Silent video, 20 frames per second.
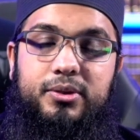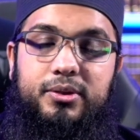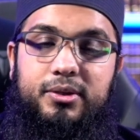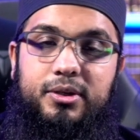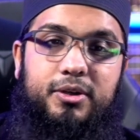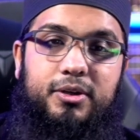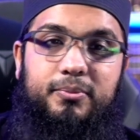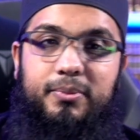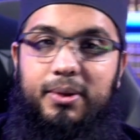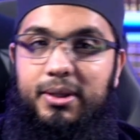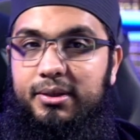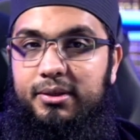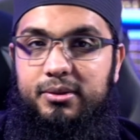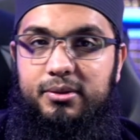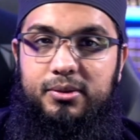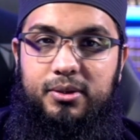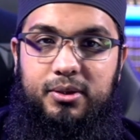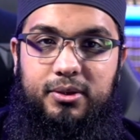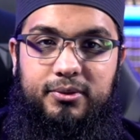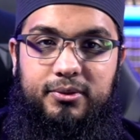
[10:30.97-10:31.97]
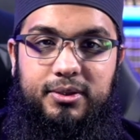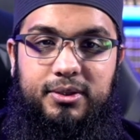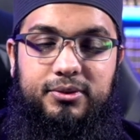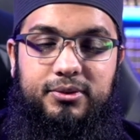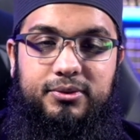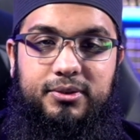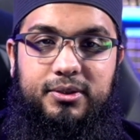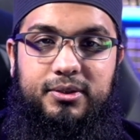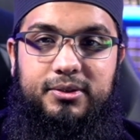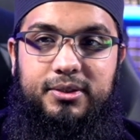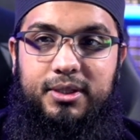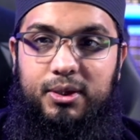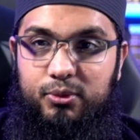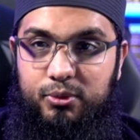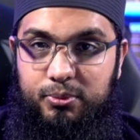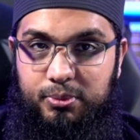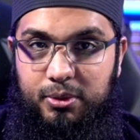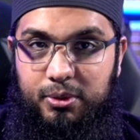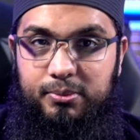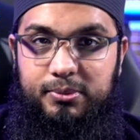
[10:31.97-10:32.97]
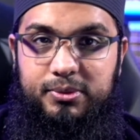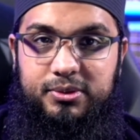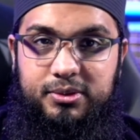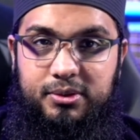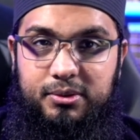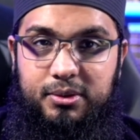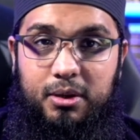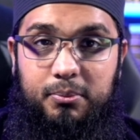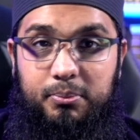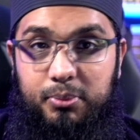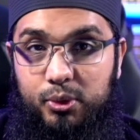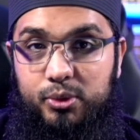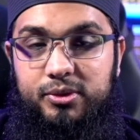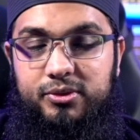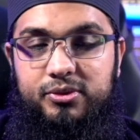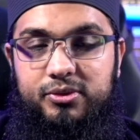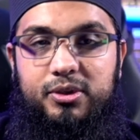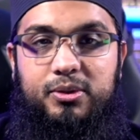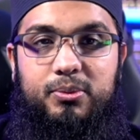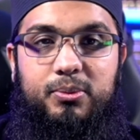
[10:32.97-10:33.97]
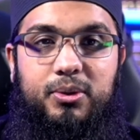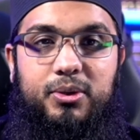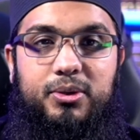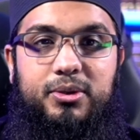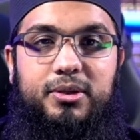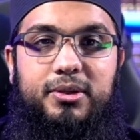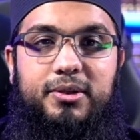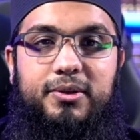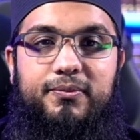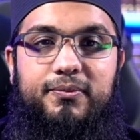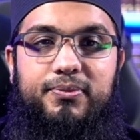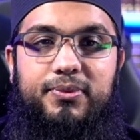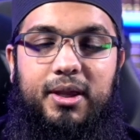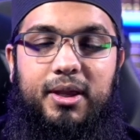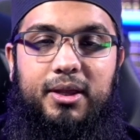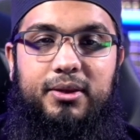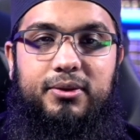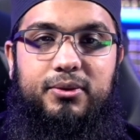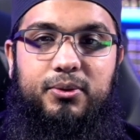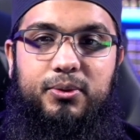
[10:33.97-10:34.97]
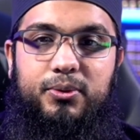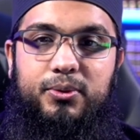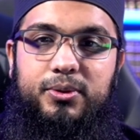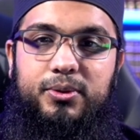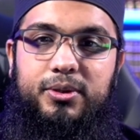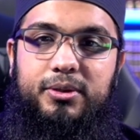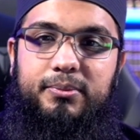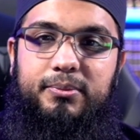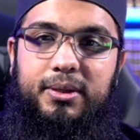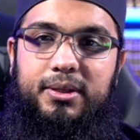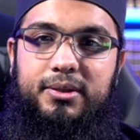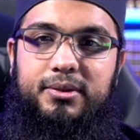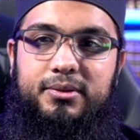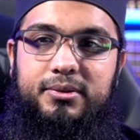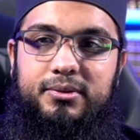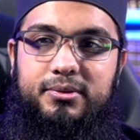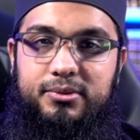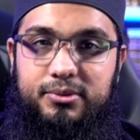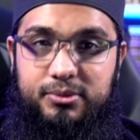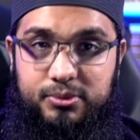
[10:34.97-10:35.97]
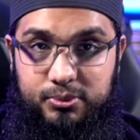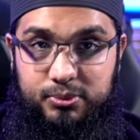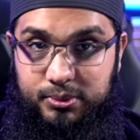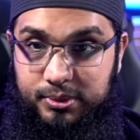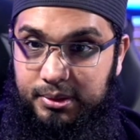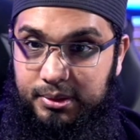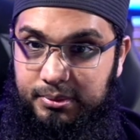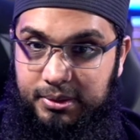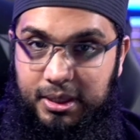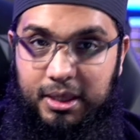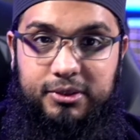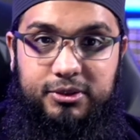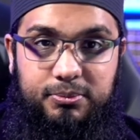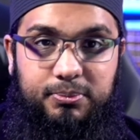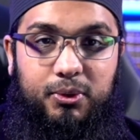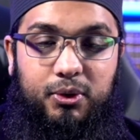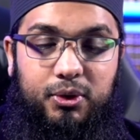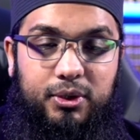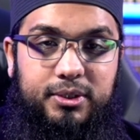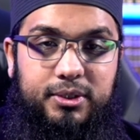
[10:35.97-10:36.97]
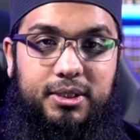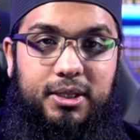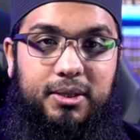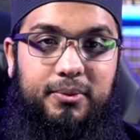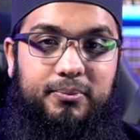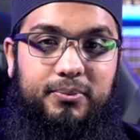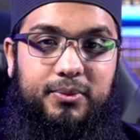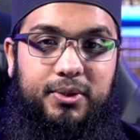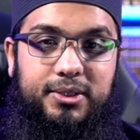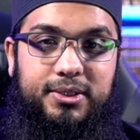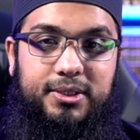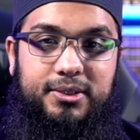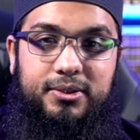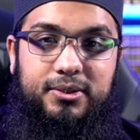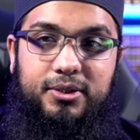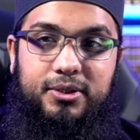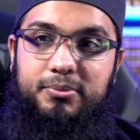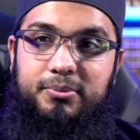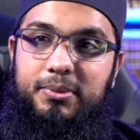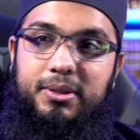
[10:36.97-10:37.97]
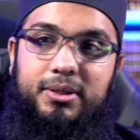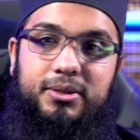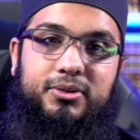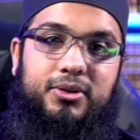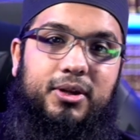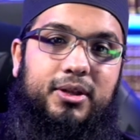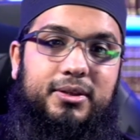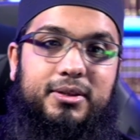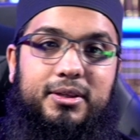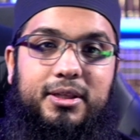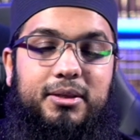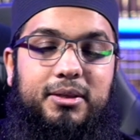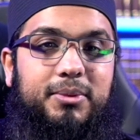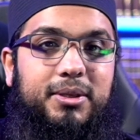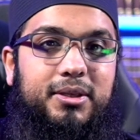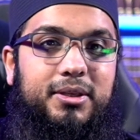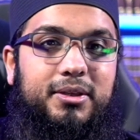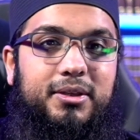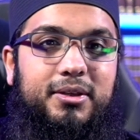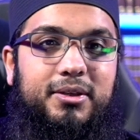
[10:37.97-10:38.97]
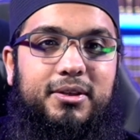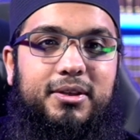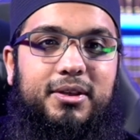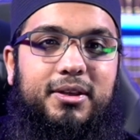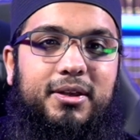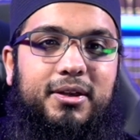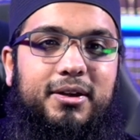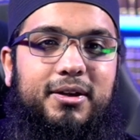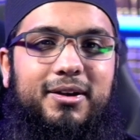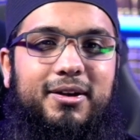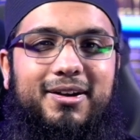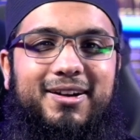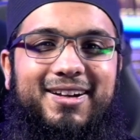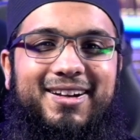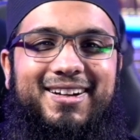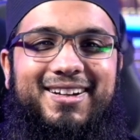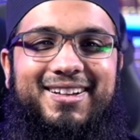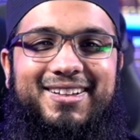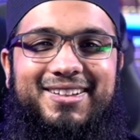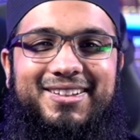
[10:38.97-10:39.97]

so the young men did a lot of these things that were promised a, a bonus reward and the older men were there supporting them and then the young men tried claiming uh,